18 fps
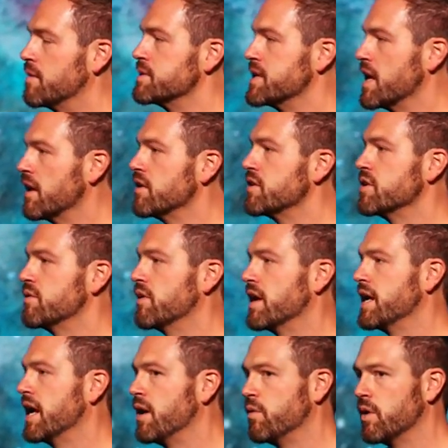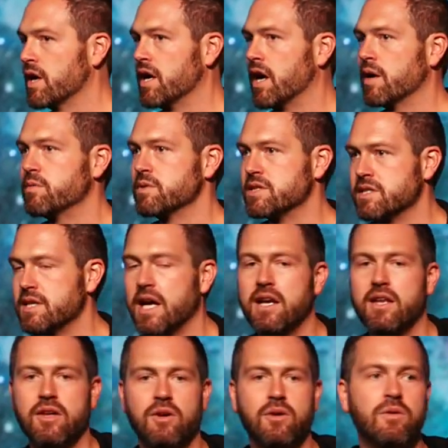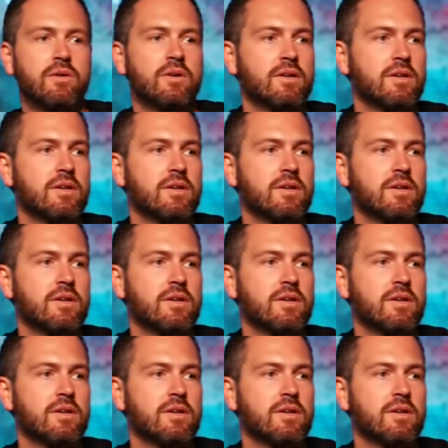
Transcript: telling you right now what God would say to you